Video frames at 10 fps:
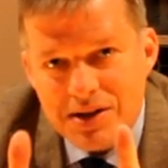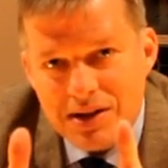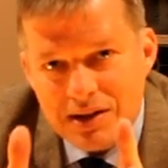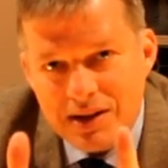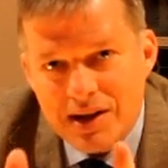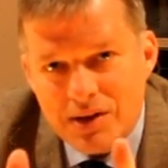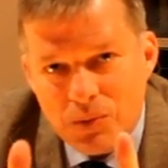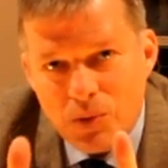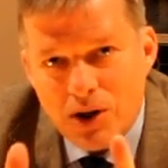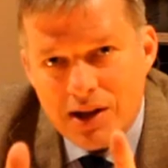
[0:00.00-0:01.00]
Lake
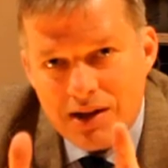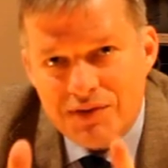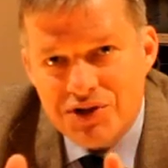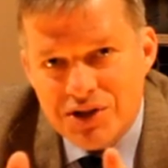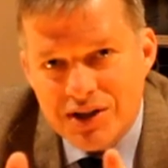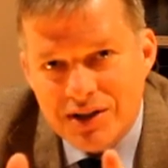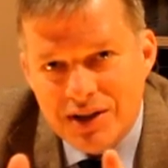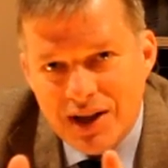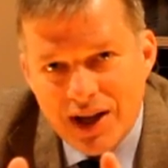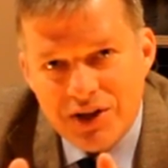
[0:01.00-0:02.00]
walleye fishing,
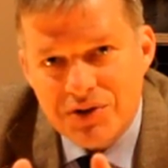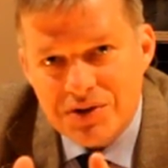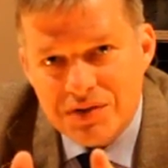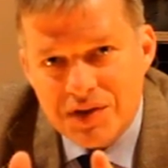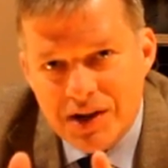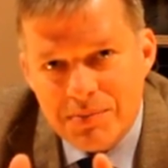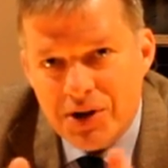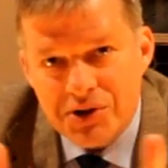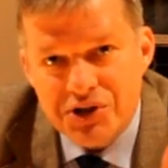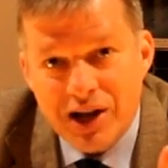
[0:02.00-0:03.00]
it couldn't have done a
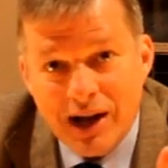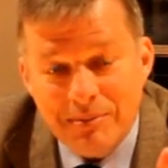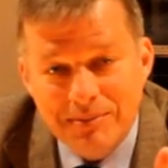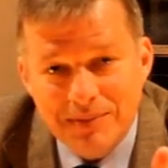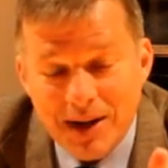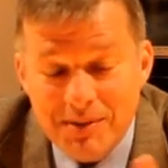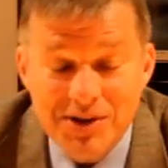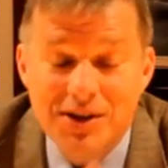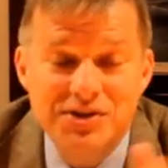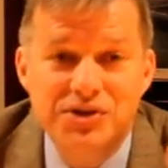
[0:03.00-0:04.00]
better job. I mean,
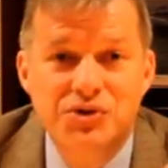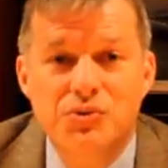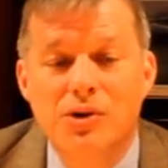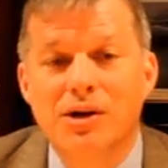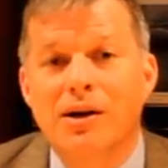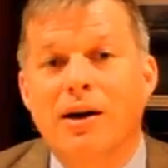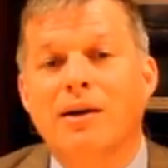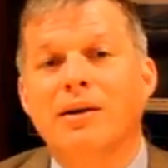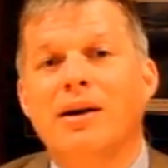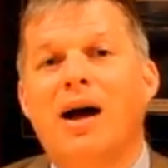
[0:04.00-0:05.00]
it's extraordinary
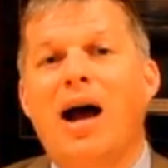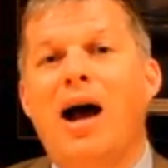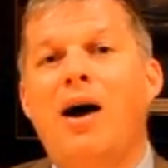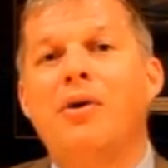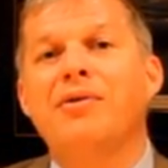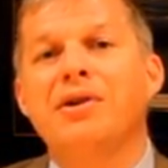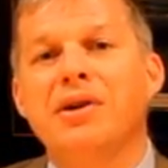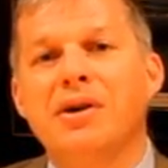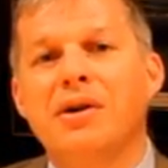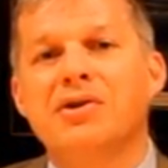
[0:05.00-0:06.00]
how the
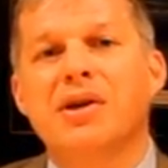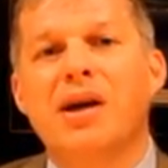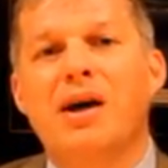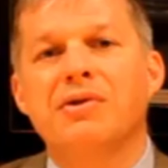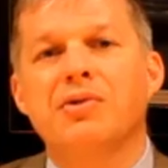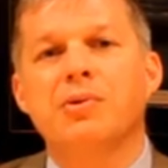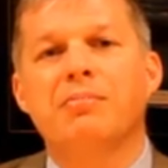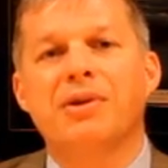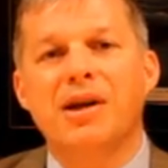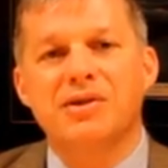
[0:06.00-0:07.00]
DNR set out to
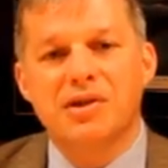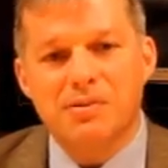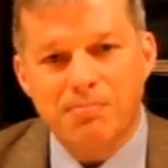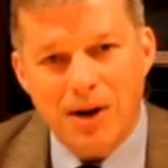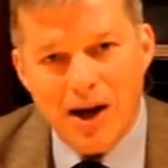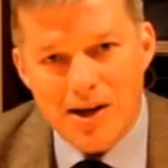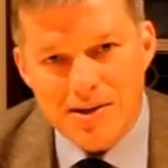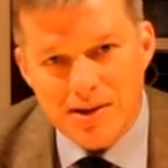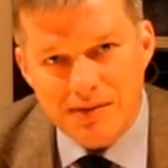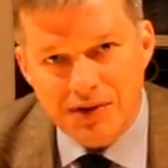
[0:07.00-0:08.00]
replace this
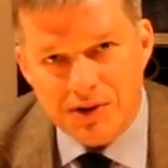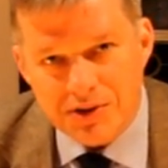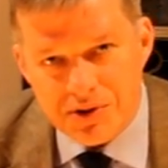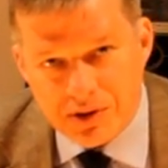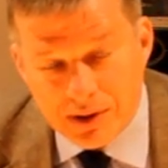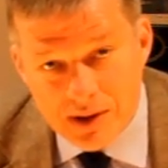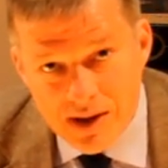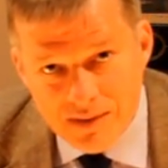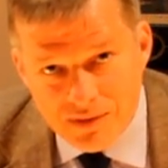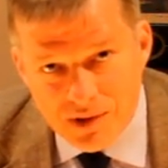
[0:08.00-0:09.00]
positive culture
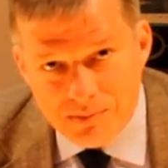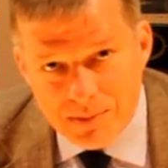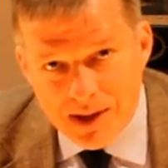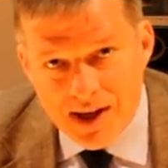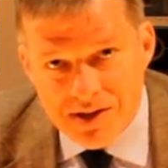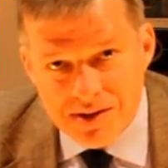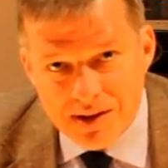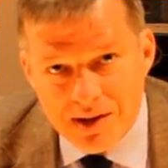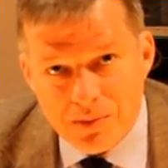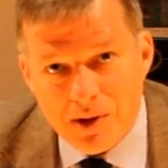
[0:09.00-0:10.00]
for Mille
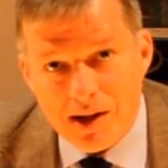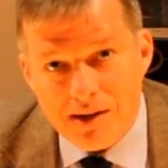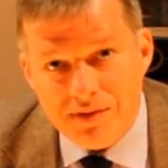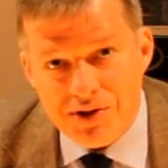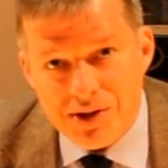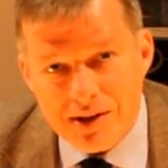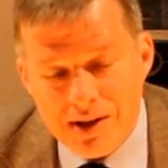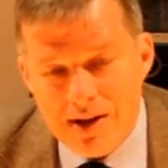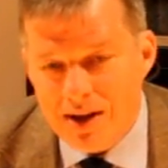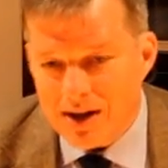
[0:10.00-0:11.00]
Lake walleye fishing,
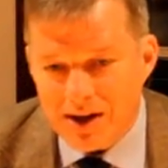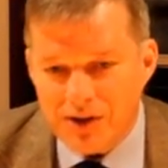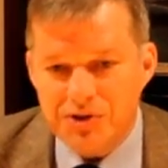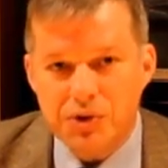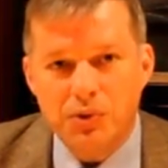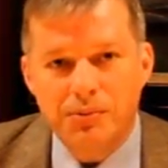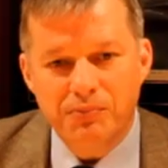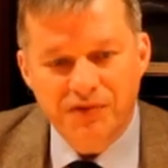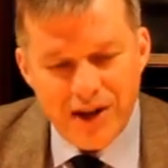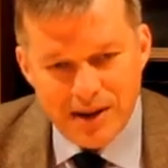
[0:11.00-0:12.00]
a culture where
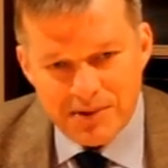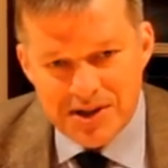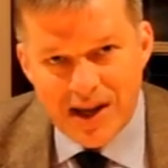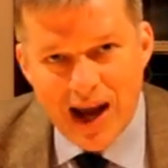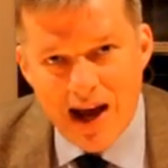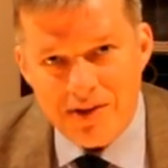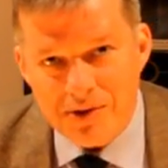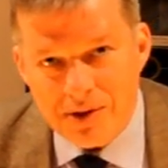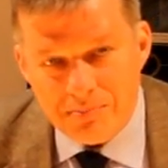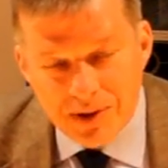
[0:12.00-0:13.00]
families
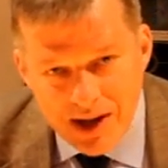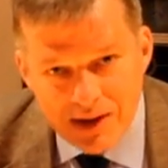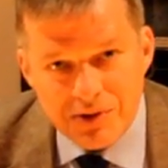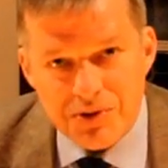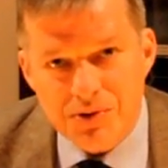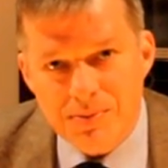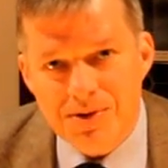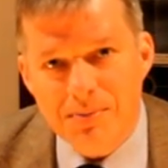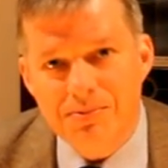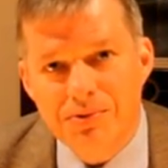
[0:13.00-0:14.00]
gathered to plan their trips
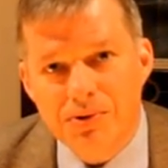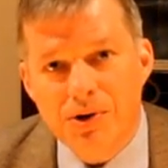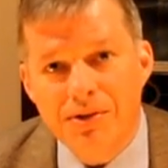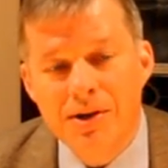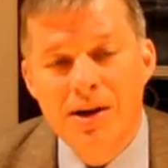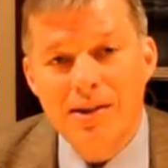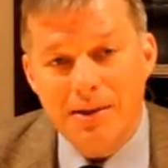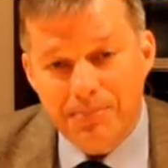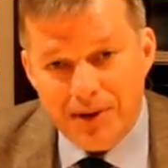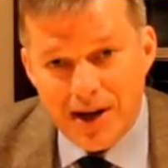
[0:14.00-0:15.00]
up north.
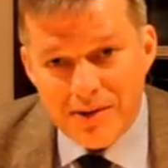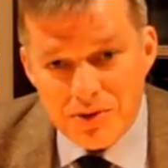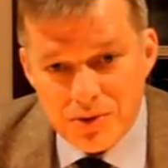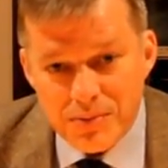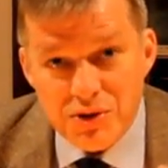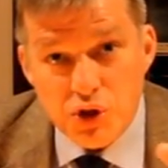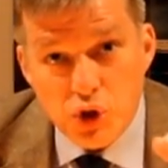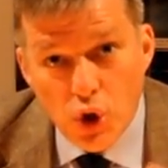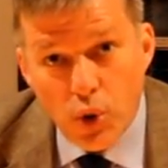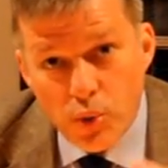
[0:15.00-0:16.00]
They planned their trips to
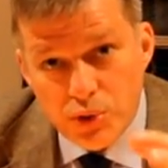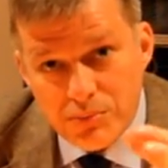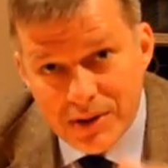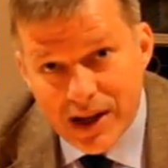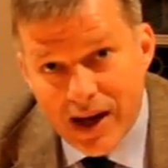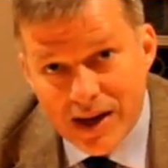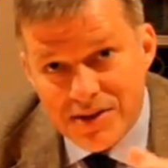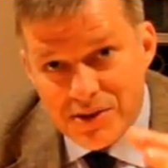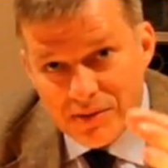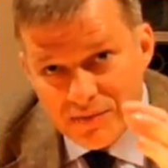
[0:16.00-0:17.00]
go to Mille
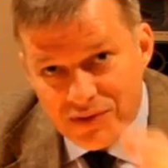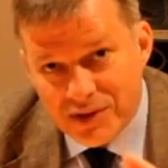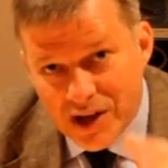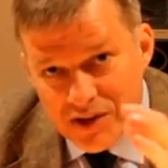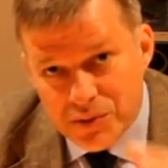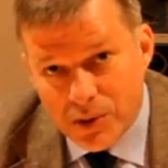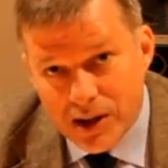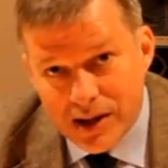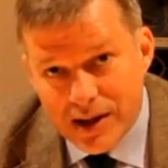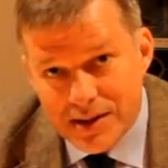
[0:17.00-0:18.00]
Lacs to catch
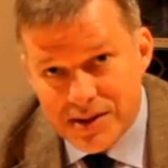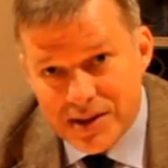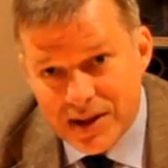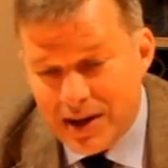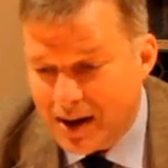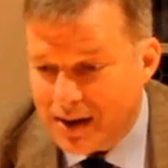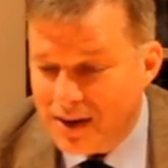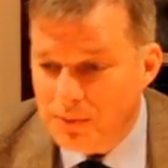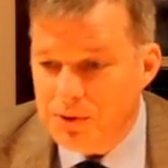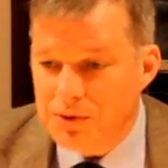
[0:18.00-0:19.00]
walleyes.
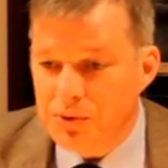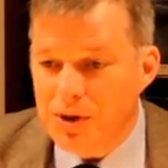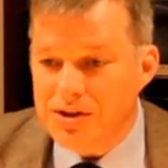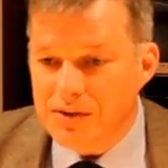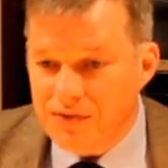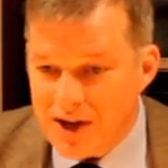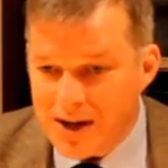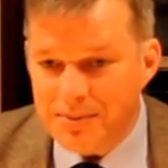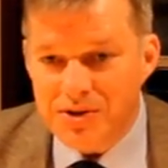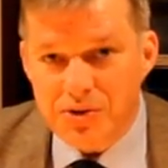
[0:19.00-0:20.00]
They would do it as a
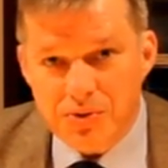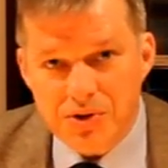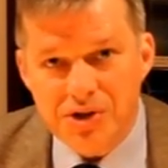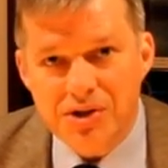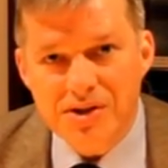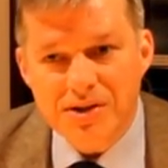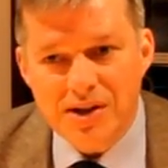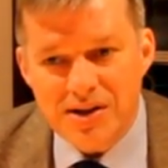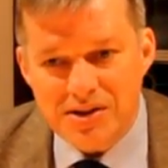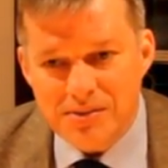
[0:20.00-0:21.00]
family, as a tradition, as a
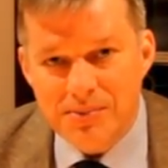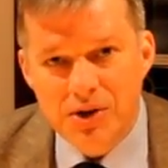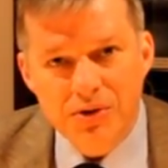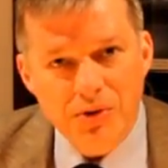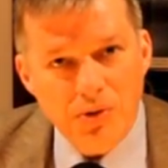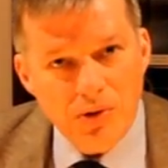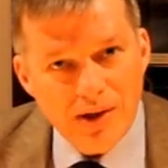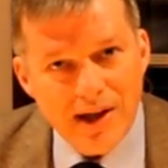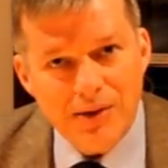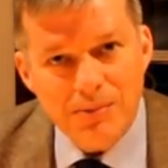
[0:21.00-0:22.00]
custom. The whole
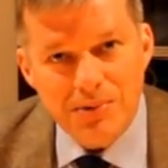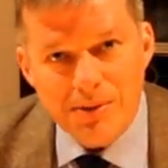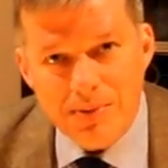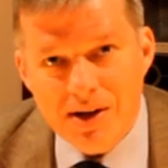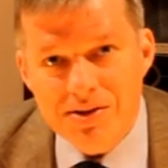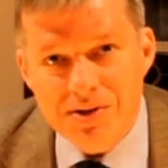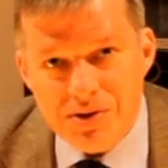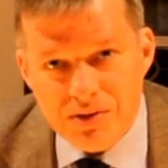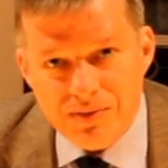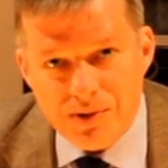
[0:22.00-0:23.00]
lake would be abuzz and
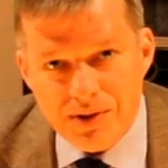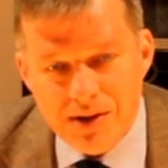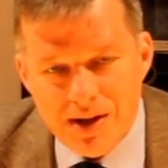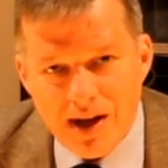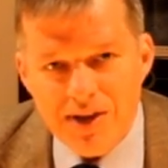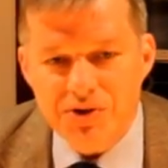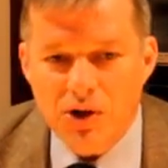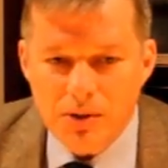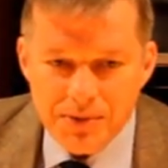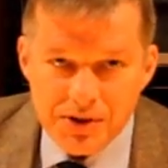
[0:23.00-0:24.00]
so forth. It's
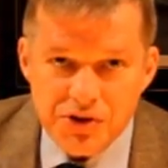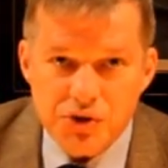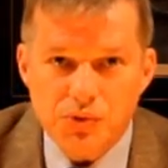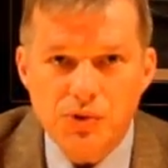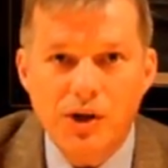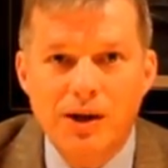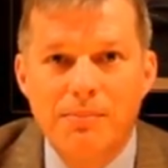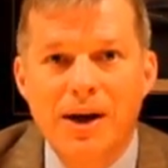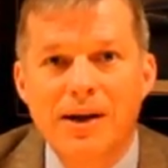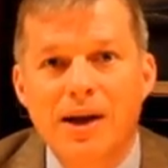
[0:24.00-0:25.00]
all been destroyed
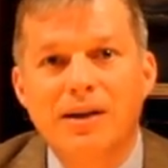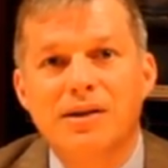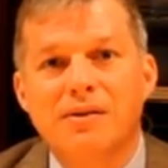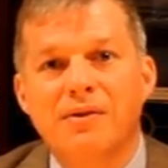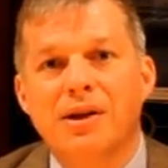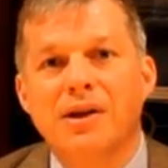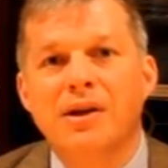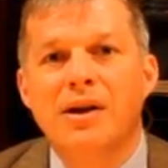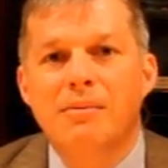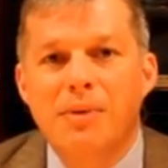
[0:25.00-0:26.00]
by negativity,
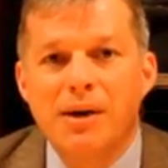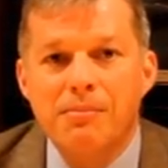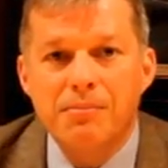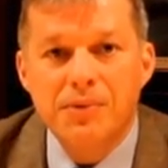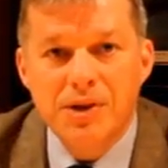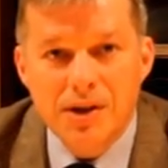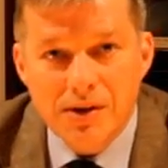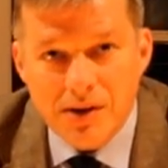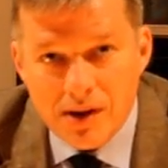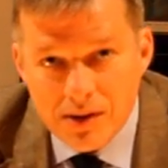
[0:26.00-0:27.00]
by
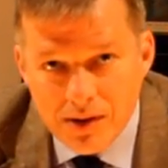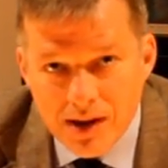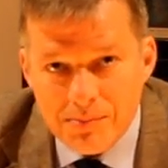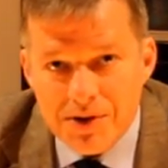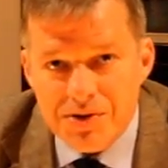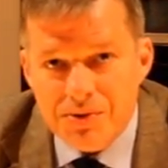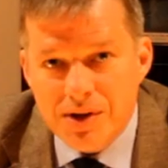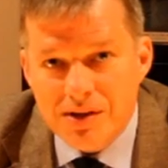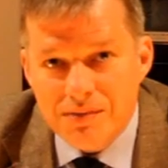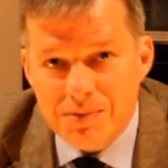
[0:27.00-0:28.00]
DNR
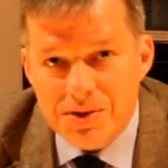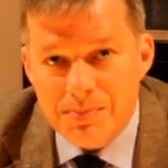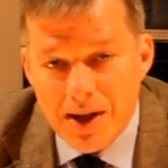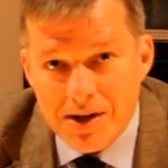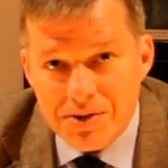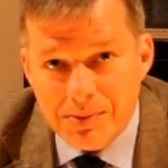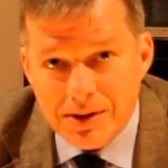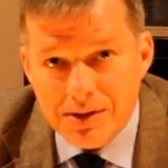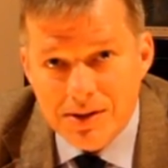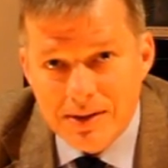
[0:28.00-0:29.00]
administrative
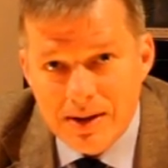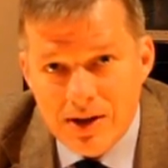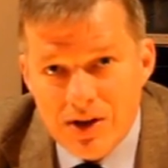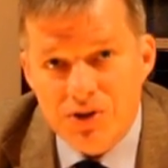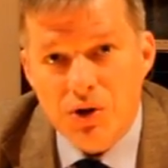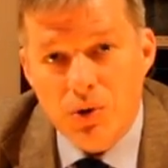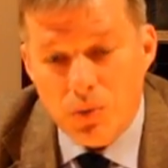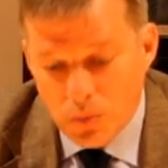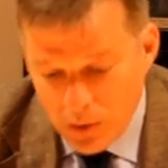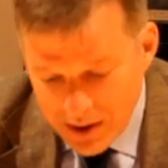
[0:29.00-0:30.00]
mismanagement.
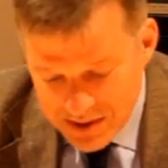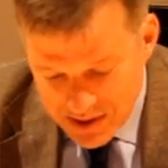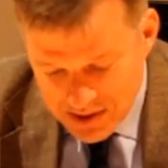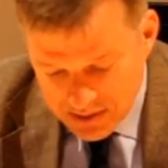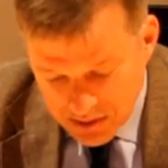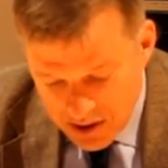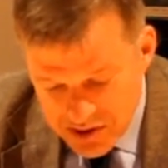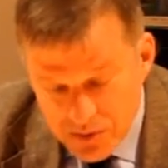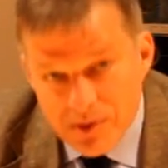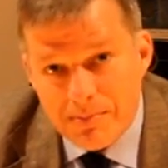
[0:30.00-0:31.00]
So what is this
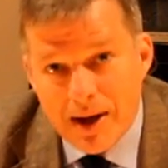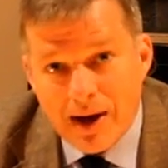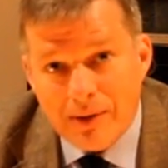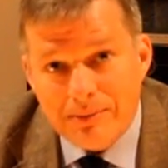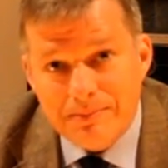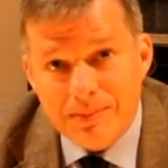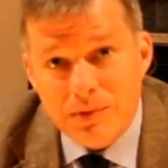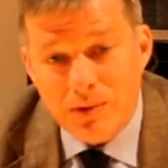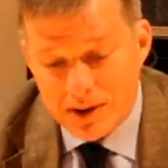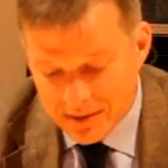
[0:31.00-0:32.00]
lawsuit about?
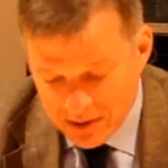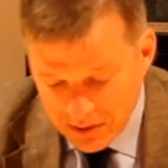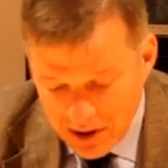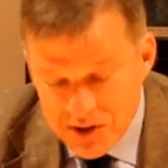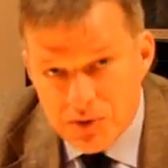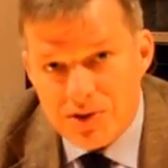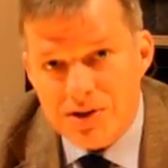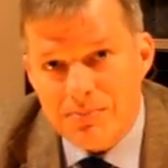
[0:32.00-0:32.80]
Well, the lawsuit is